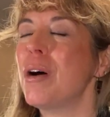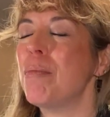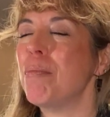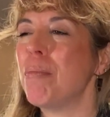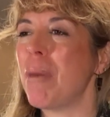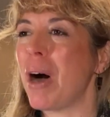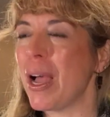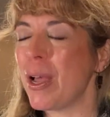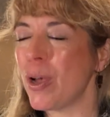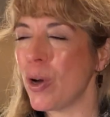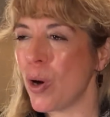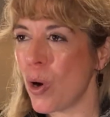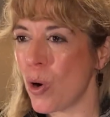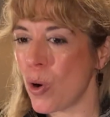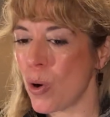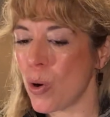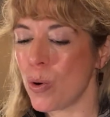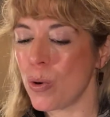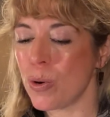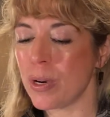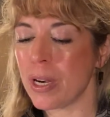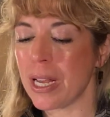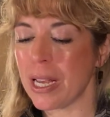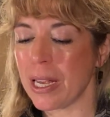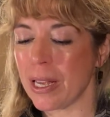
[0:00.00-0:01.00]
my
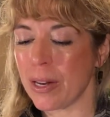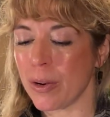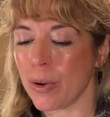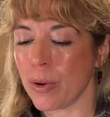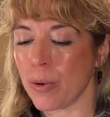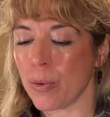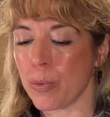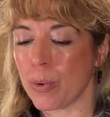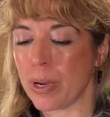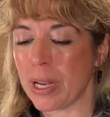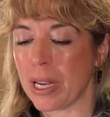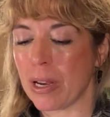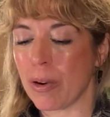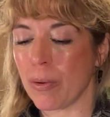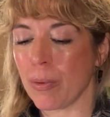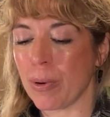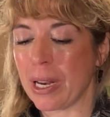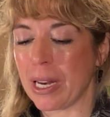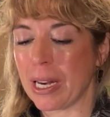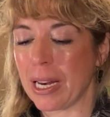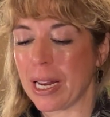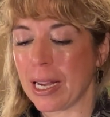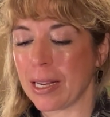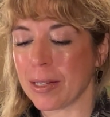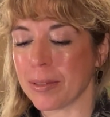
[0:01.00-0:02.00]
own inner
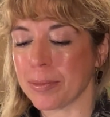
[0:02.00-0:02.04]
regreening?